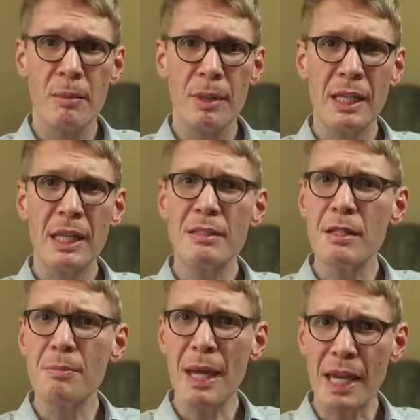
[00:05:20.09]
It is a
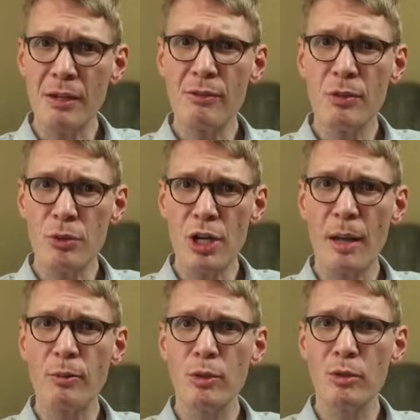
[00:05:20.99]
painful
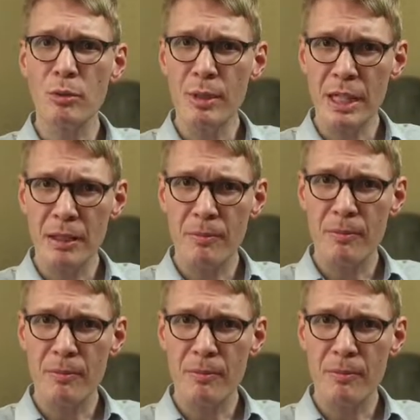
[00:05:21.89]
chapter to read,